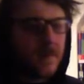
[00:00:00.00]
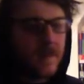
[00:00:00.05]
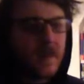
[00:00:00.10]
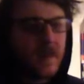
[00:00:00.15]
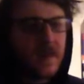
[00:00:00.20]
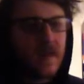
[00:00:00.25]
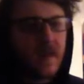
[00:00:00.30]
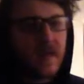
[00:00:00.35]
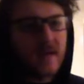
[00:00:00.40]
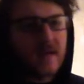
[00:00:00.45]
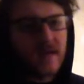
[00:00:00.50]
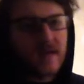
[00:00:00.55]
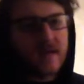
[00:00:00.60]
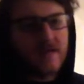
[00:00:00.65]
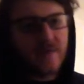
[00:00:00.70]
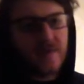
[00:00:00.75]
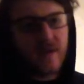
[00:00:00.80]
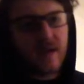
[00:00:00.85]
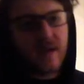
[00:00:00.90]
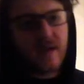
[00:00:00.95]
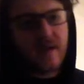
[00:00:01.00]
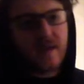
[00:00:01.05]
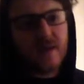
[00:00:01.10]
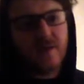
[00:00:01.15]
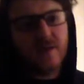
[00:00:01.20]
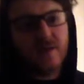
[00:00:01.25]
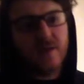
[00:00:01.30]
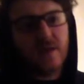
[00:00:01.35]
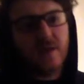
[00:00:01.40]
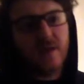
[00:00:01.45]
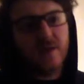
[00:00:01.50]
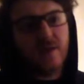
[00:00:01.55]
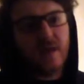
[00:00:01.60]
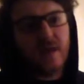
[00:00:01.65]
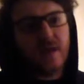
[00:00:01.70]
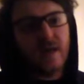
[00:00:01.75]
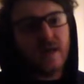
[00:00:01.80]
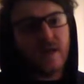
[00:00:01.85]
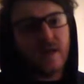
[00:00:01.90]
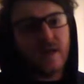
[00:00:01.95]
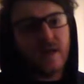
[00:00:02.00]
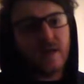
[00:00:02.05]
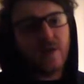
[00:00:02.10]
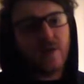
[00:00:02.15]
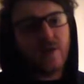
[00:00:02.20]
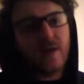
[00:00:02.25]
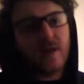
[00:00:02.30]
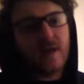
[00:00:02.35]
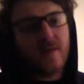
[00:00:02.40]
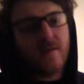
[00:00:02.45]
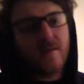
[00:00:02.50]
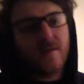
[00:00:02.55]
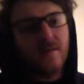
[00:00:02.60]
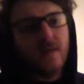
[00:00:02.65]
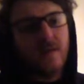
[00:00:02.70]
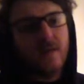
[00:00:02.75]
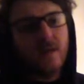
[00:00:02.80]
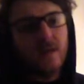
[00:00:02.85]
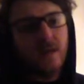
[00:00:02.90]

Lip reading: He's kind of like a really gritty kind of crime,